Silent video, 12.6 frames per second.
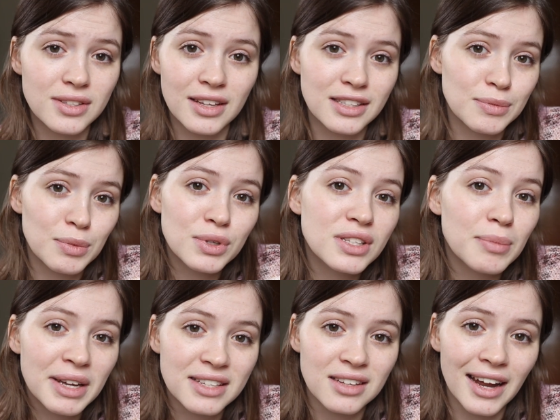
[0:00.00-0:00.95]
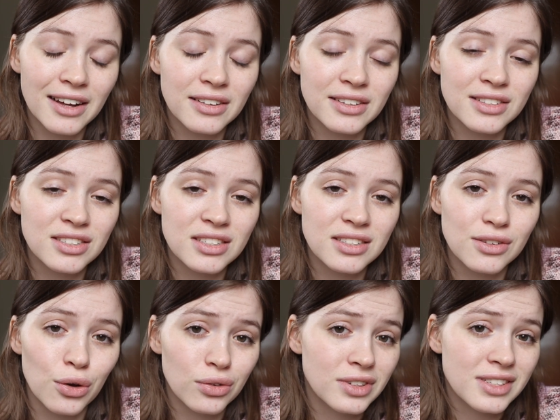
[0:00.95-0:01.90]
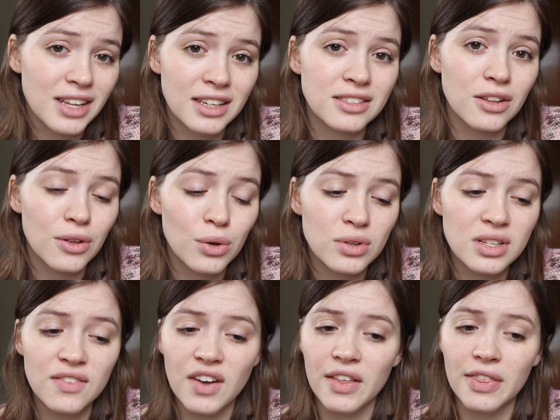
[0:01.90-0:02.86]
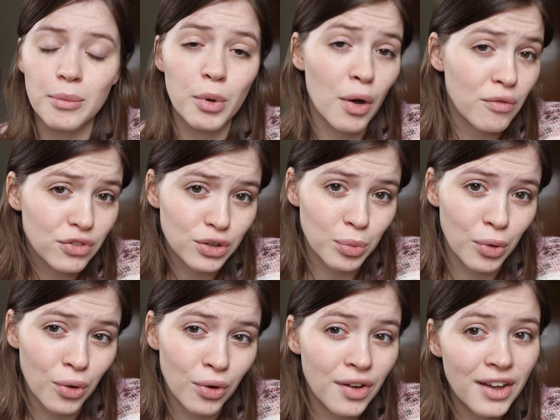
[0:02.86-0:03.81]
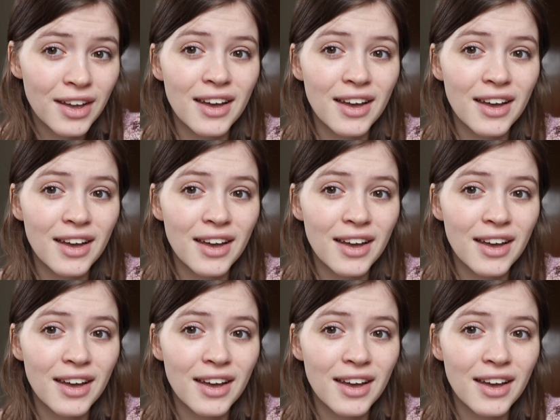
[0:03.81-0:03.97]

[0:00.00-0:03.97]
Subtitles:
That's most of my style, is just oversized clothes. I find them comfortable.